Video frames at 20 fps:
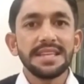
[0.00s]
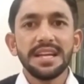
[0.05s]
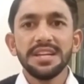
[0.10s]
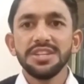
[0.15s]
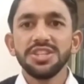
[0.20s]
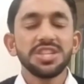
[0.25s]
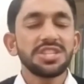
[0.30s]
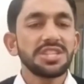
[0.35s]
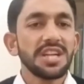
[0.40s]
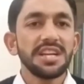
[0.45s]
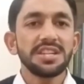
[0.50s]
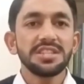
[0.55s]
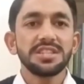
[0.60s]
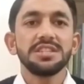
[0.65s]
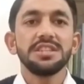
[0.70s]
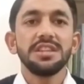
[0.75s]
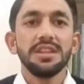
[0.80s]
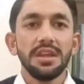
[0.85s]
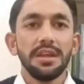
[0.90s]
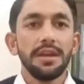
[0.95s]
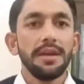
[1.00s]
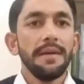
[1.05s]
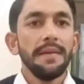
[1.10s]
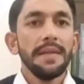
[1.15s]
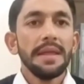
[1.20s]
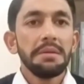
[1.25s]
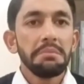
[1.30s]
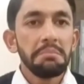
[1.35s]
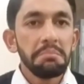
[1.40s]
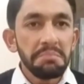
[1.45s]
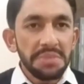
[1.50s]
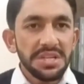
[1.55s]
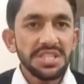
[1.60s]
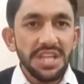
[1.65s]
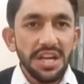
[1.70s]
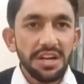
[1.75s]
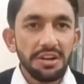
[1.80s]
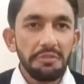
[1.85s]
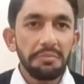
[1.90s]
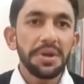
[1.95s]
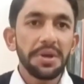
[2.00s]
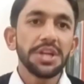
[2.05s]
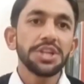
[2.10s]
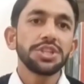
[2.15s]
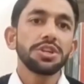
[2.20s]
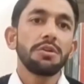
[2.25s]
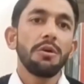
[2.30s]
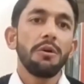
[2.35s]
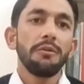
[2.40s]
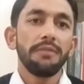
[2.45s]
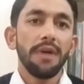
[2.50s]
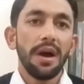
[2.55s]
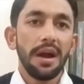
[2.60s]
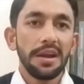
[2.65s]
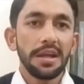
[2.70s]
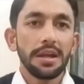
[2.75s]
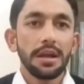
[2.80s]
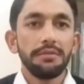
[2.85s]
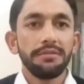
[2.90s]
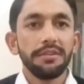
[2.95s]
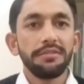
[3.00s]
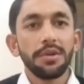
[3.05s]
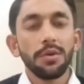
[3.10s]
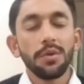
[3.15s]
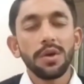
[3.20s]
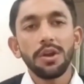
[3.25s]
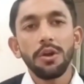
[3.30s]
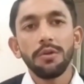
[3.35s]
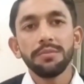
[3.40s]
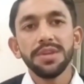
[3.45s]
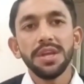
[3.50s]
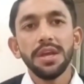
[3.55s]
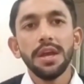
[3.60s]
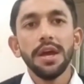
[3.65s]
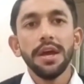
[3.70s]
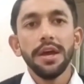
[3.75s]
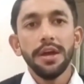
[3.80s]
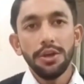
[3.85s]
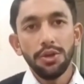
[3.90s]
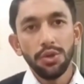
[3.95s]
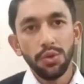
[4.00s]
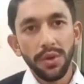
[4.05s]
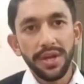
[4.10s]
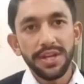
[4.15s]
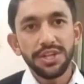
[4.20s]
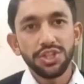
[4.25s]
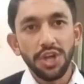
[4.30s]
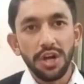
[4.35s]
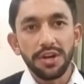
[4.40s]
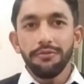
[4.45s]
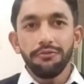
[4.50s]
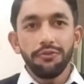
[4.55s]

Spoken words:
It's the misinterpretation of Article 51 of the UN Charter.